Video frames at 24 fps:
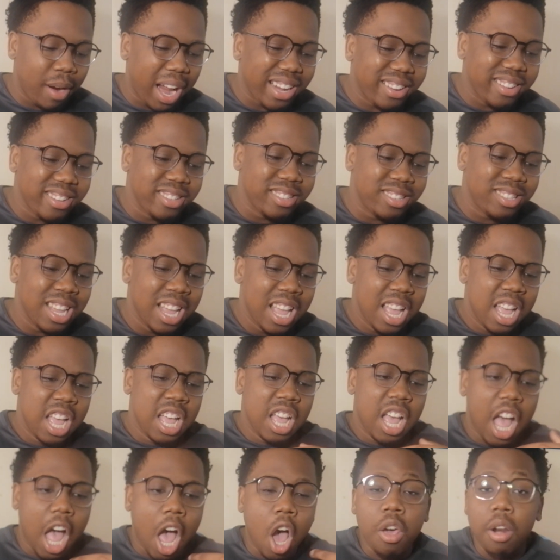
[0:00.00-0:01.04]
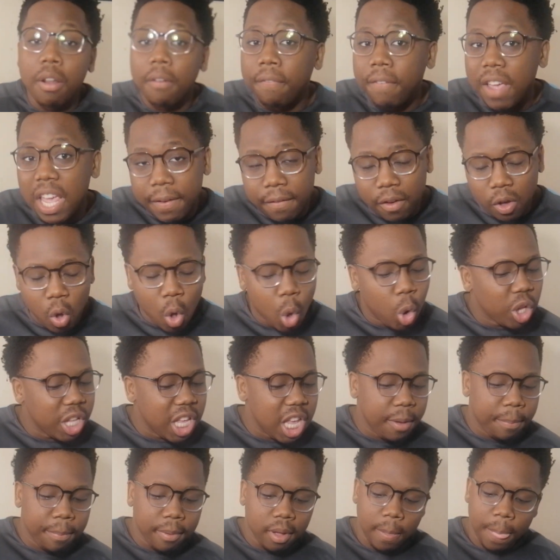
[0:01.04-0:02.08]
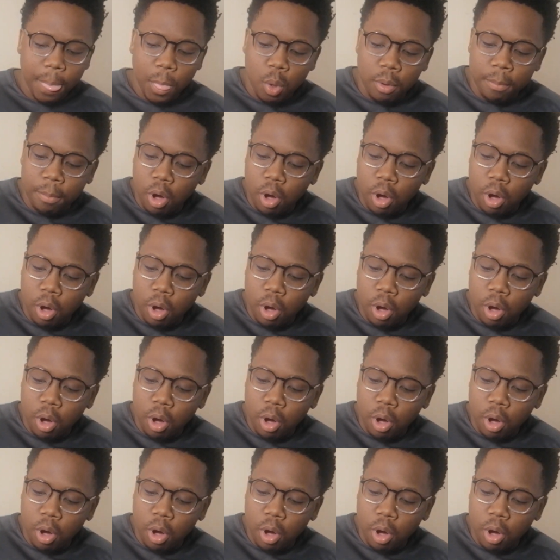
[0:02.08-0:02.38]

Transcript: Brighton's out-of-favor goalkeeper.